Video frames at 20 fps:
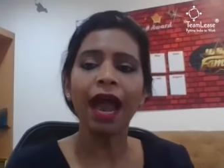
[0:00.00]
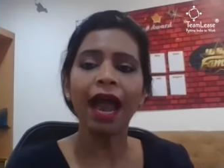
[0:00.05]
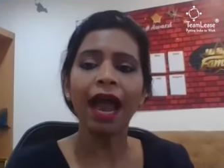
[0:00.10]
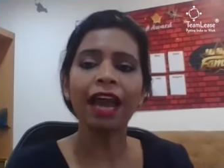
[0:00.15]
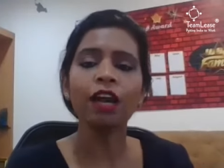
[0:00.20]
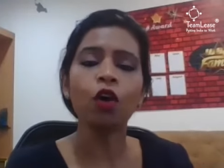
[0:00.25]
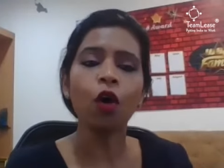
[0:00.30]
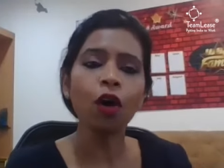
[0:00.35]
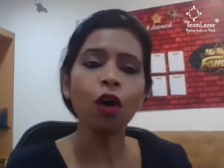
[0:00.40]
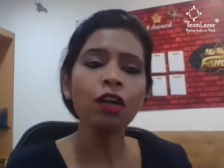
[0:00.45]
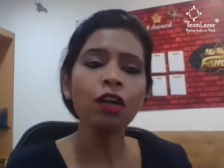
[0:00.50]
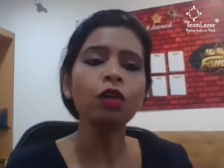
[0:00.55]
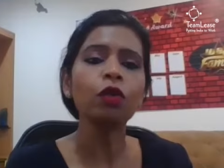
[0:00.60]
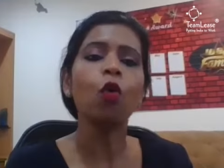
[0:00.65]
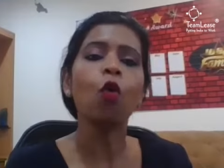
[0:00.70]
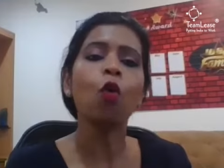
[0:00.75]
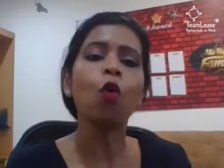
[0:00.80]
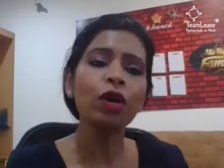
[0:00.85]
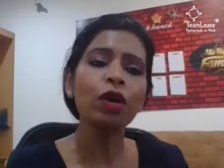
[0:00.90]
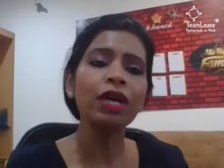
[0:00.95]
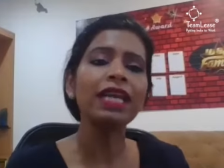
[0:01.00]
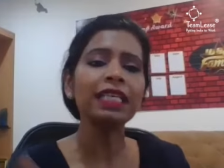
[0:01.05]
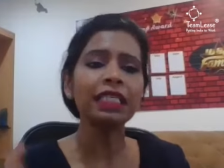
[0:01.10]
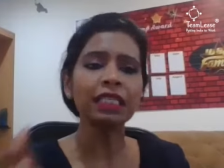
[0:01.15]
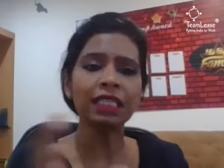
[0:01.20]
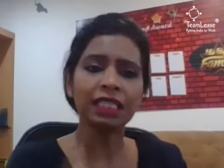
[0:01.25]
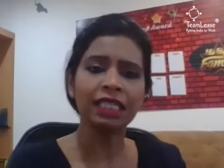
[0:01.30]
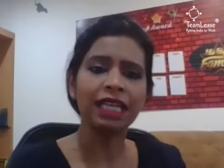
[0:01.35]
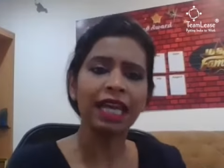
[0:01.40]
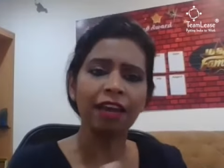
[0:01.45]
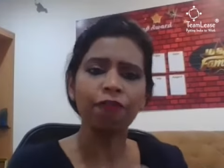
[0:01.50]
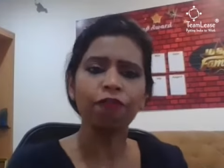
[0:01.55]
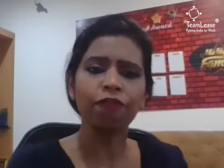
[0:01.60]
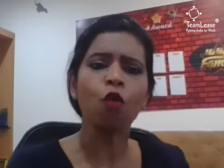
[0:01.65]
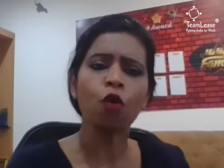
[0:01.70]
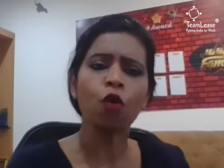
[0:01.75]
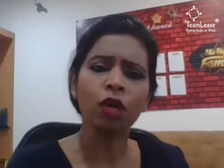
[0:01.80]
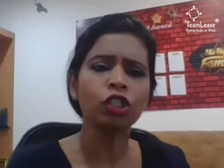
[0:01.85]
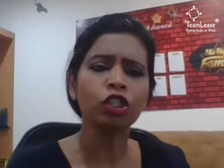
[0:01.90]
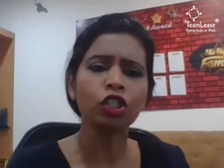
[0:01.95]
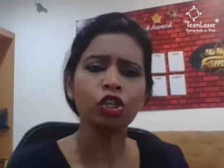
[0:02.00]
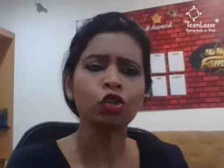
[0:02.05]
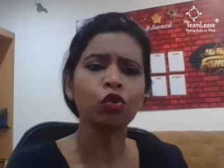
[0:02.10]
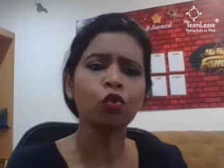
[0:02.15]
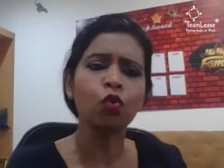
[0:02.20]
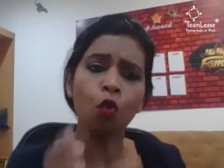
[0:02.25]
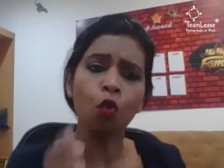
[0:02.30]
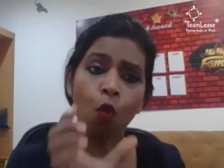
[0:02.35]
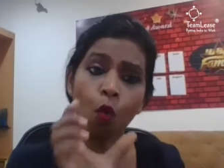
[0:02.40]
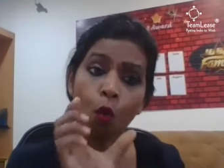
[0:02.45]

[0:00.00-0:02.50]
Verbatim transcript: and not only stay focused to